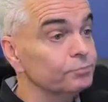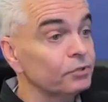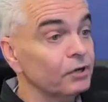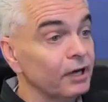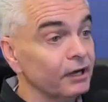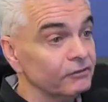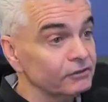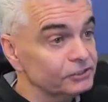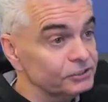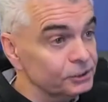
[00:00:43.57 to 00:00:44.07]

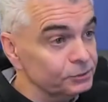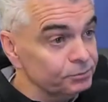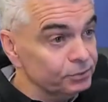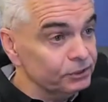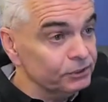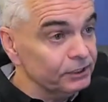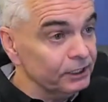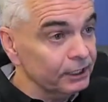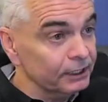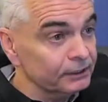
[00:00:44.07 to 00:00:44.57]

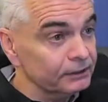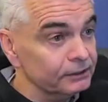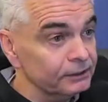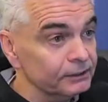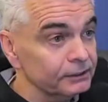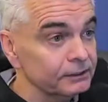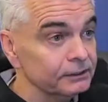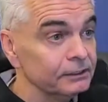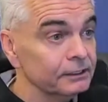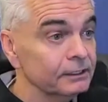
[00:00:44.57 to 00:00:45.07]

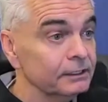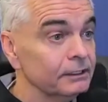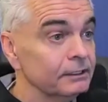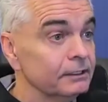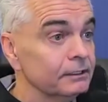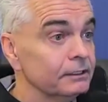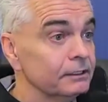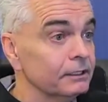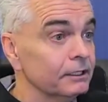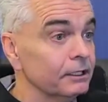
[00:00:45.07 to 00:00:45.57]
privacy-protected,
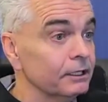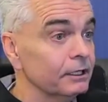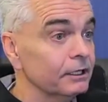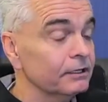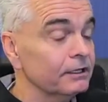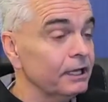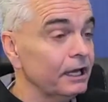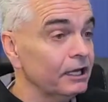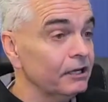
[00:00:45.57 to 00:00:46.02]
a